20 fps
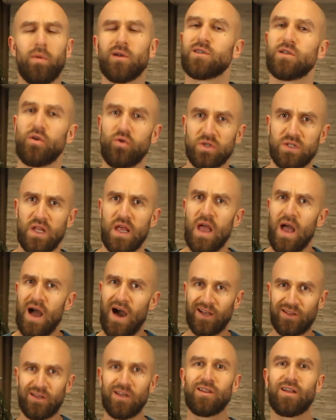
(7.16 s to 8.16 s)
But seriously,
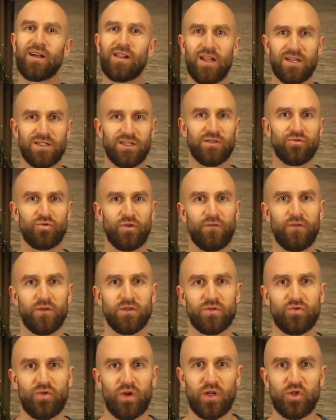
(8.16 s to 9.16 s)
I think the classic tree-fund
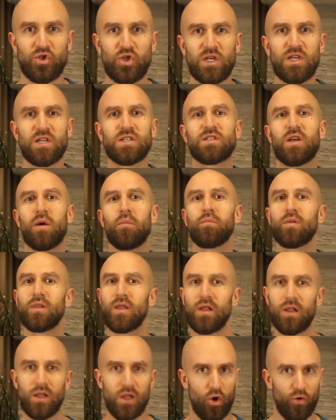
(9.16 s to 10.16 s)
strategy is
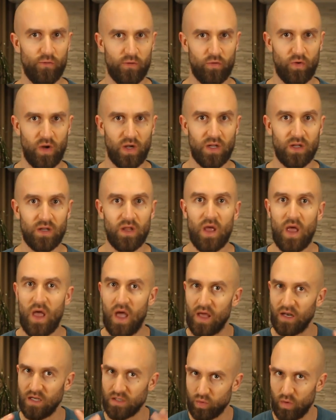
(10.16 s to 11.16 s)
completely overrated
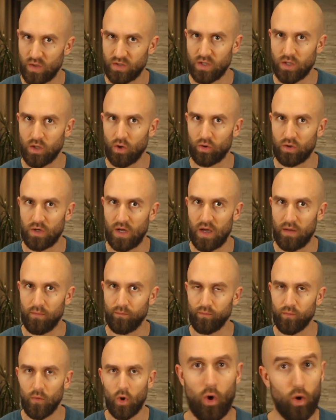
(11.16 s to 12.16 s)
and is wasting your time.
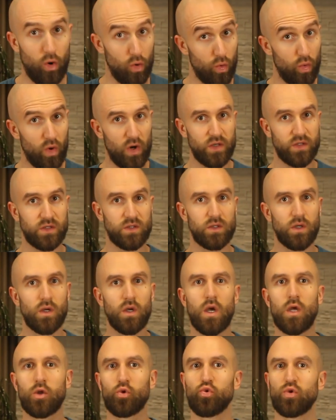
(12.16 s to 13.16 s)
Or worse,
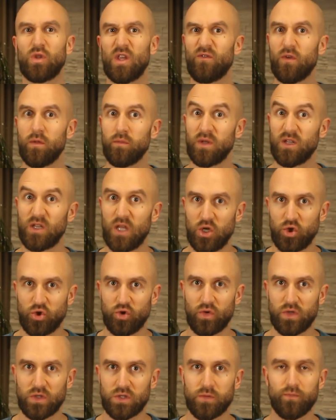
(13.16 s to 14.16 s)
it could even be
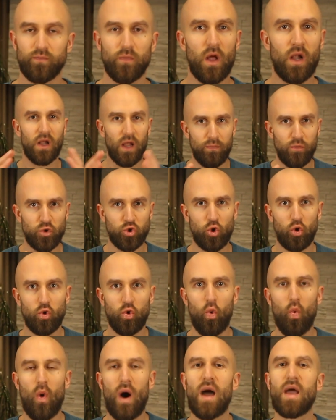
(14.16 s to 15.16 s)
dangerous. Let me show you
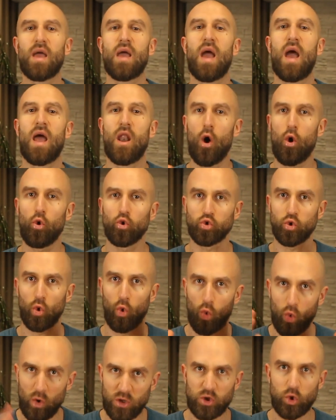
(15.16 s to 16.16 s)
why and also
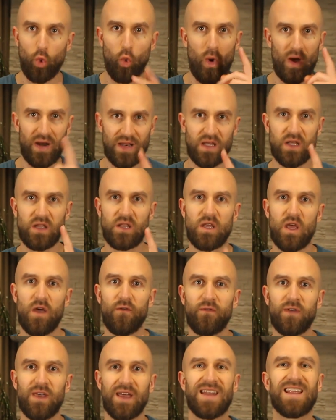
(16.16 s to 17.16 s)
which one
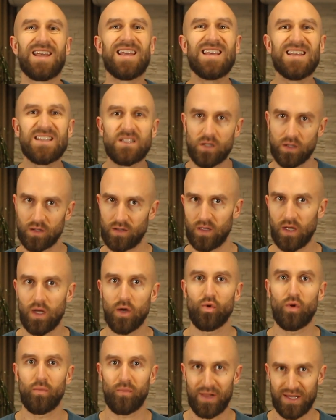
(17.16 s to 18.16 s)
ETF can instantly
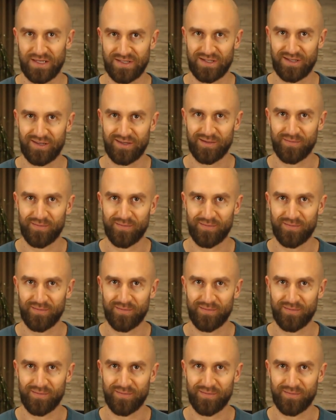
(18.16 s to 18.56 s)
replace it.